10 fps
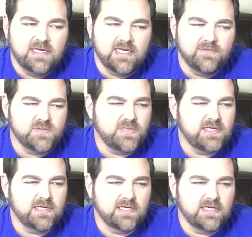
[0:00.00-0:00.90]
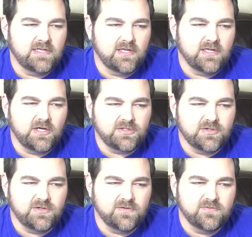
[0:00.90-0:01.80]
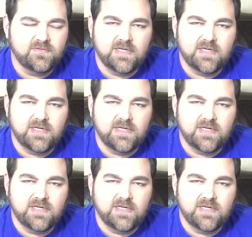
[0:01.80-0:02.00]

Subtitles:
And it was big in a lot of the alternative